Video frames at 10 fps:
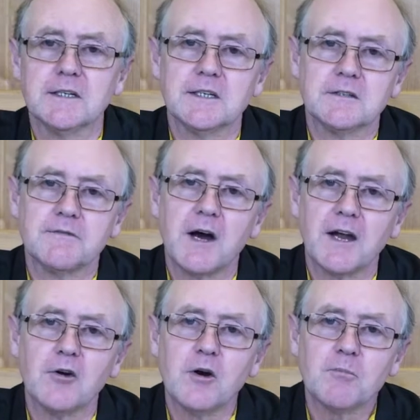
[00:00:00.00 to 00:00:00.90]
in the
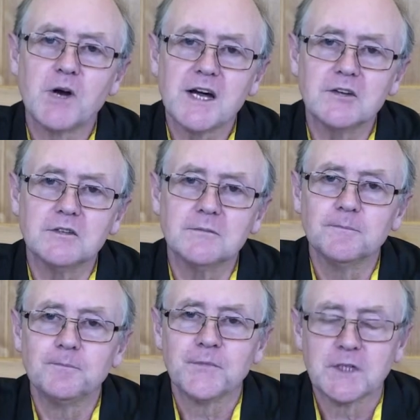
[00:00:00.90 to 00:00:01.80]
fire alarm panel.
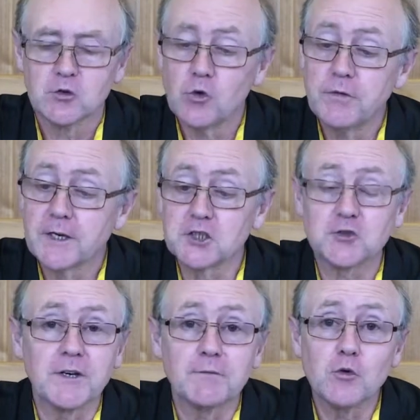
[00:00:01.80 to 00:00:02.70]
Well, very
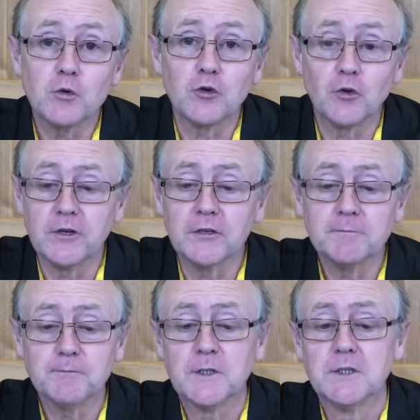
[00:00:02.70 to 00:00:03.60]
straightforward
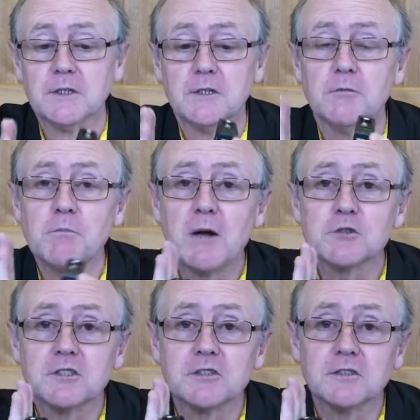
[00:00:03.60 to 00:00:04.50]
really. It'll
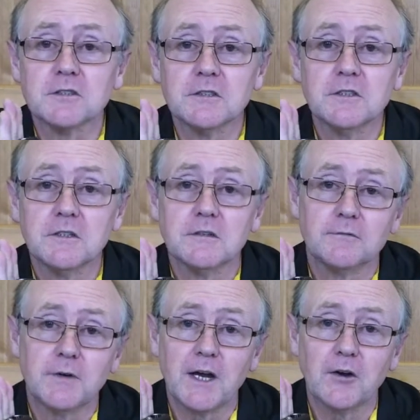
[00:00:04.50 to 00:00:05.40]
mount into the
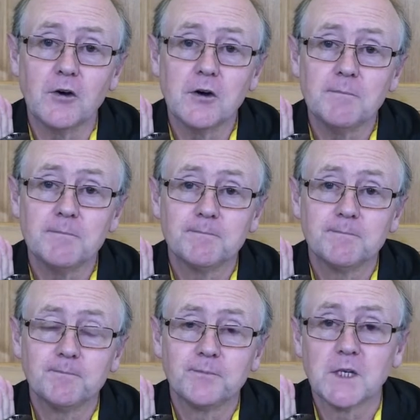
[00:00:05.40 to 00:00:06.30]
fire alarm
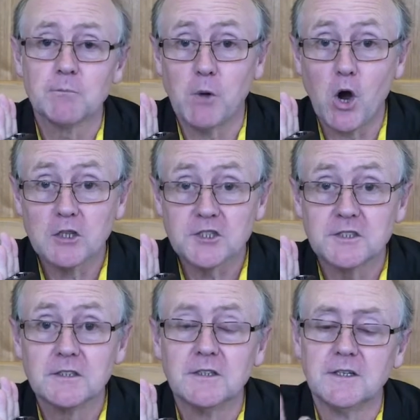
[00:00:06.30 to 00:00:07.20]

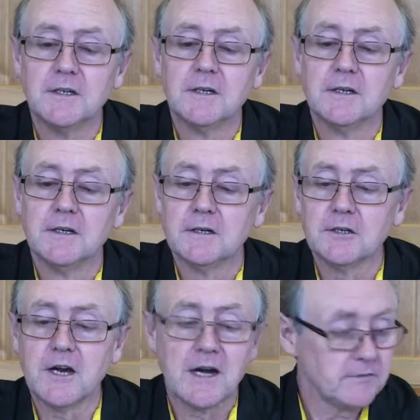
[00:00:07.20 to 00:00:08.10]
box.
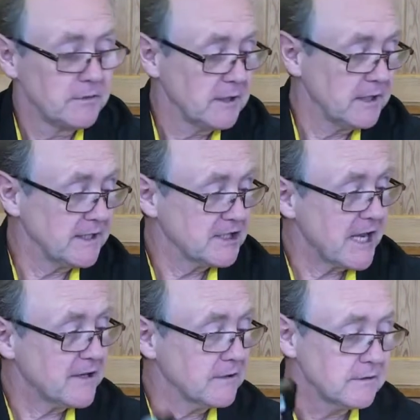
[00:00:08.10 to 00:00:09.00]
You have an
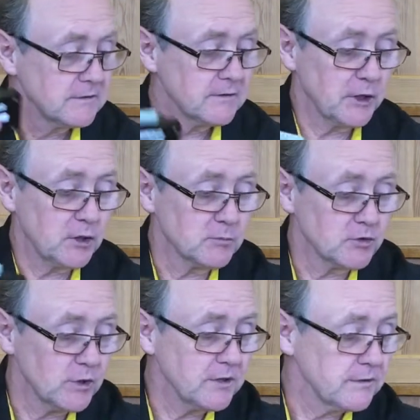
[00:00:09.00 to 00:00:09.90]
antenna that it
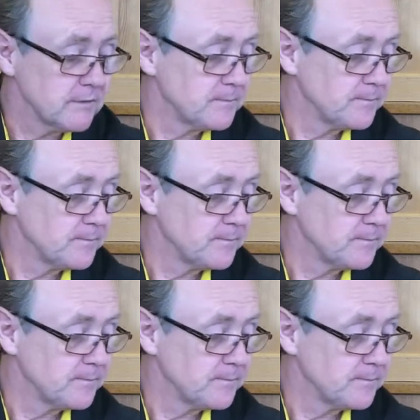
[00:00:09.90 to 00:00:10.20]
comes with.